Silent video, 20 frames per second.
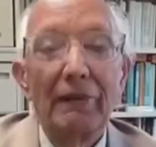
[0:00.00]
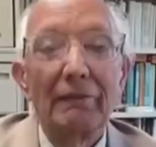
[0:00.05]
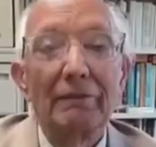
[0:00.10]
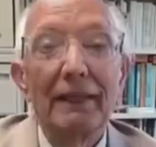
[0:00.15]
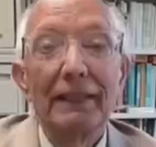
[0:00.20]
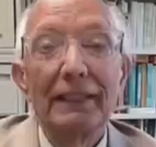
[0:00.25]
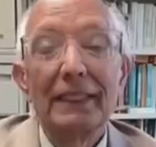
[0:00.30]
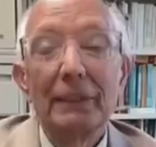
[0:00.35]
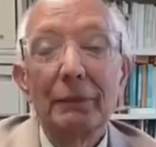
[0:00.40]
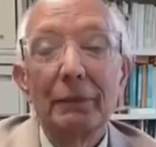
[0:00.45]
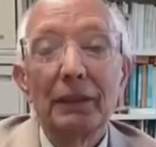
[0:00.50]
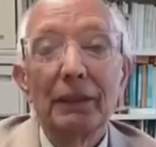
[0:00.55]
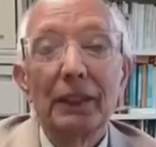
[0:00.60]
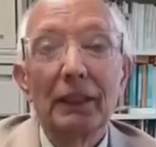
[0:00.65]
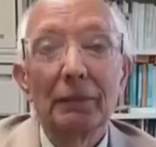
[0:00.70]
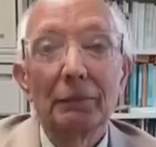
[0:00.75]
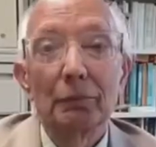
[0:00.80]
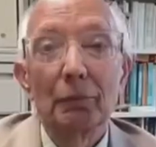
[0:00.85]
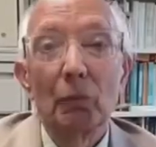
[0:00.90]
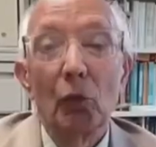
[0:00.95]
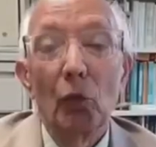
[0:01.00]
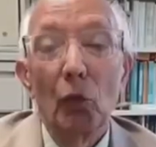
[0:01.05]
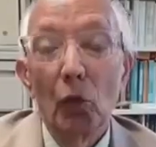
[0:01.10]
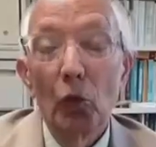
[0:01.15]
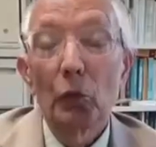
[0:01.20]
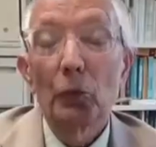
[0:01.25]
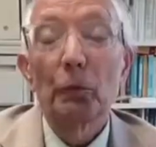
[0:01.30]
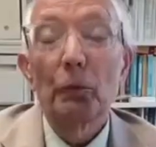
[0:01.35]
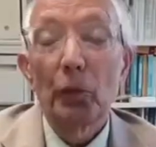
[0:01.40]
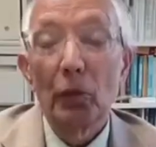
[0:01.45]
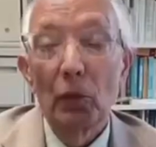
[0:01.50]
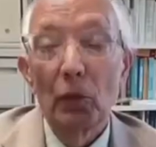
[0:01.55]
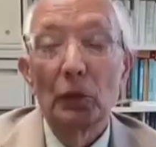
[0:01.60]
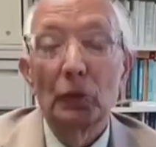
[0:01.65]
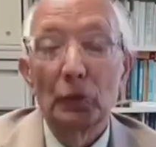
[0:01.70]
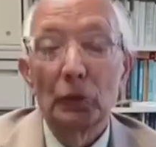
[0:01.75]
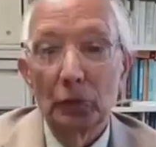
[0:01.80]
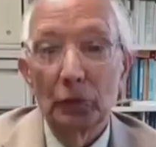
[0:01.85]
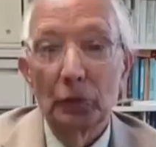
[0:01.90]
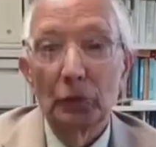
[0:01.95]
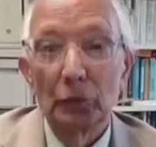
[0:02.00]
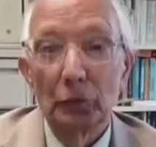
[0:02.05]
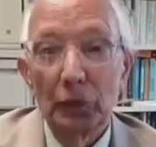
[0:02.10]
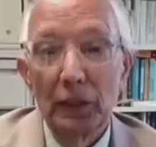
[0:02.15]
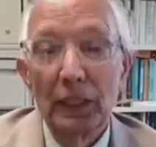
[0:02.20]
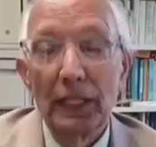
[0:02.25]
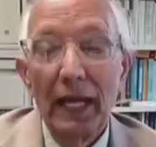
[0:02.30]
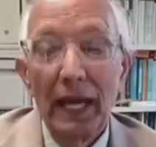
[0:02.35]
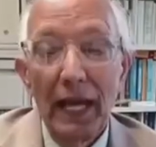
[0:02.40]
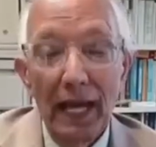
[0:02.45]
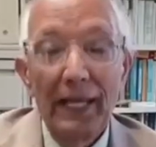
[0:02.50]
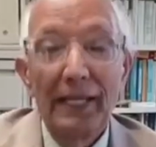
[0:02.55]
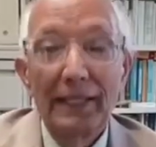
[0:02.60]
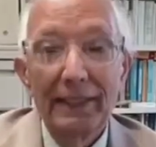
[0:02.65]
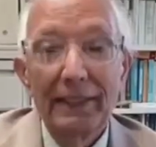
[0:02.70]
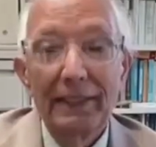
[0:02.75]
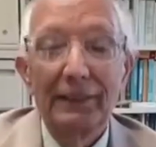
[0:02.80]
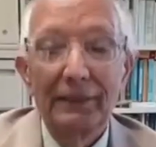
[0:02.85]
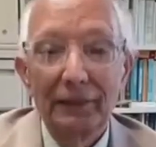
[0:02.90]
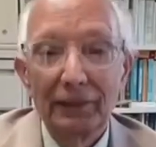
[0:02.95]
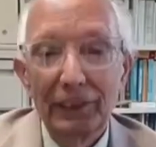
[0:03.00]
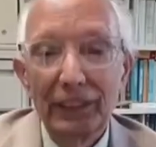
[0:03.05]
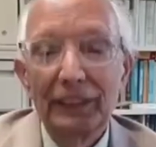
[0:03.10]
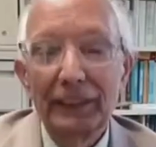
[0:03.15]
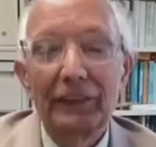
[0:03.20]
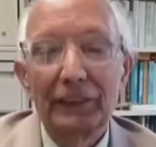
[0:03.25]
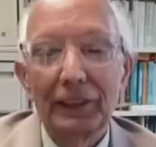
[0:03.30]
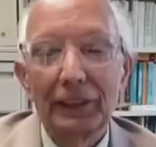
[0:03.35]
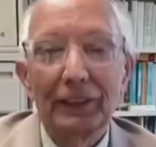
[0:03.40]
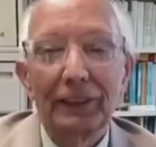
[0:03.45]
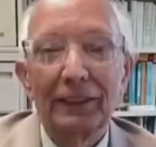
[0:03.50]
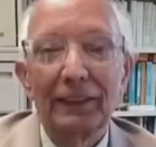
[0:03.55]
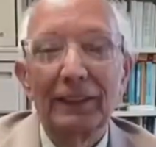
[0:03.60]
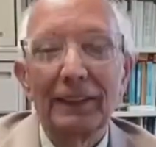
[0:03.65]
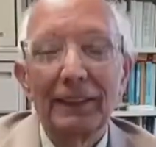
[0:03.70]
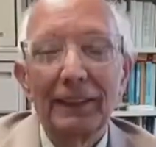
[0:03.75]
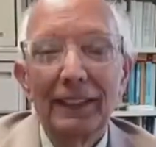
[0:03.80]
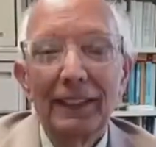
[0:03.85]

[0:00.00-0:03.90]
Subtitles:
And when it becomes more prone to aridization,